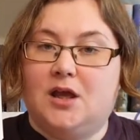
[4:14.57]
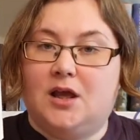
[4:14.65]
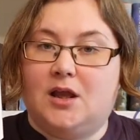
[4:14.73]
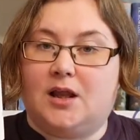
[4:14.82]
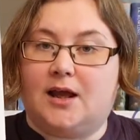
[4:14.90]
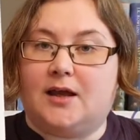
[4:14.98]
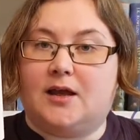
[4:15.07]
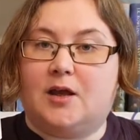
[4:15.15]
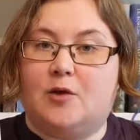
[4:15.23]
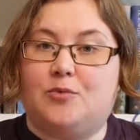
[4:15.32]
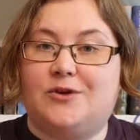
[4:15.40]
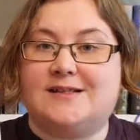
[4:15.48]
like a
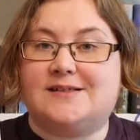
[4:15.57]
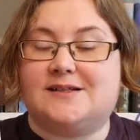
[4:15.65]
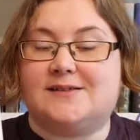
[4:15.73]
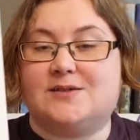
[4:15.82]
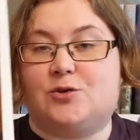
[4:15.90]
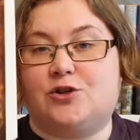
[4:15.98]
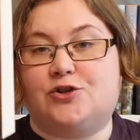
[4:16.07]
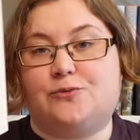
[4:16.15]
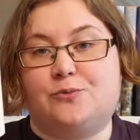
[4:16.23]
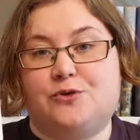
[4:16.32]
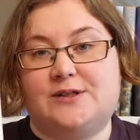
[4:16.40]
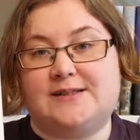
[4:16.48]
priestess or
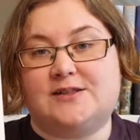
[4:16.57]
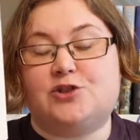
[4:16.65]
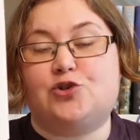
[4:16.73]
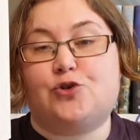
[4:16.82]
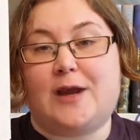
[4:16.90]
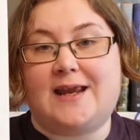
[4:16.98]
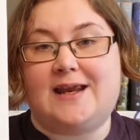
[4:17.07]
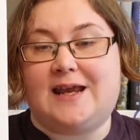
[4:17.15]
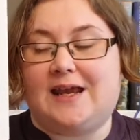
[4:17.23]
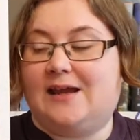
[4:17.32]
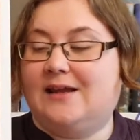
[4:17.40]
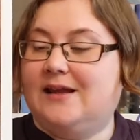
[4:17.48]
priestess
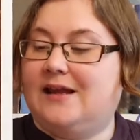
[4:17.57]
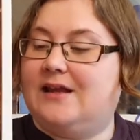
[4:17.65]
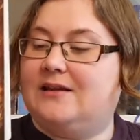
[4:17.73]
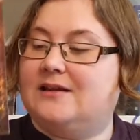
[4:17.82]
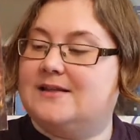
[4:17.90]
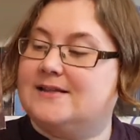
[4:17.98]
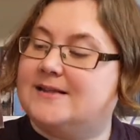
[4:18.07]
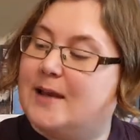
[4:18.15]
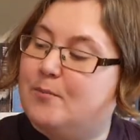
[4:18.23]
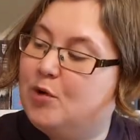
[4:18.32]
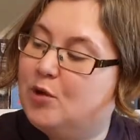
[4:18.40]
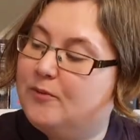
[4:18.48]
trainee in this
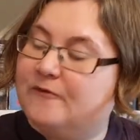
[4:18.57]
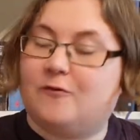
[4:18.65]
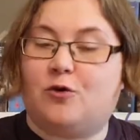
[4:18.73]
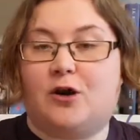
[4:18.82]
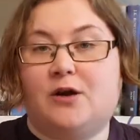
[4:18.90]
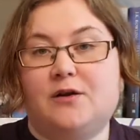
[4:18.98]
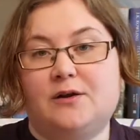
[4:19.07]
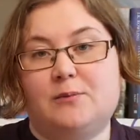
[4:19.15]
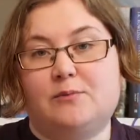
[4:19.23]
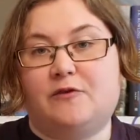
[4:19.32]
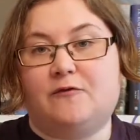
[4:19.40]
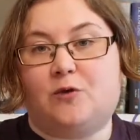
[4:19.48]
temple before
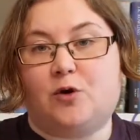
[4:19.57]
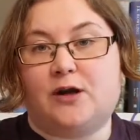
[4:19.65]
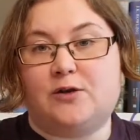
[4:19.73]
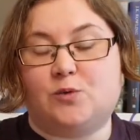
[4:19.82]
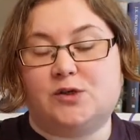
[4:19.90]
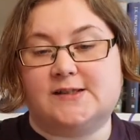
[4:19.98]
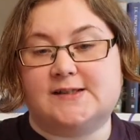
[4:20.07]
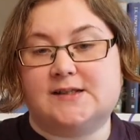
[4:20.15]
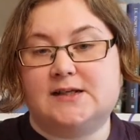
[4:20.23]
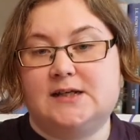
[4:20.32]
it was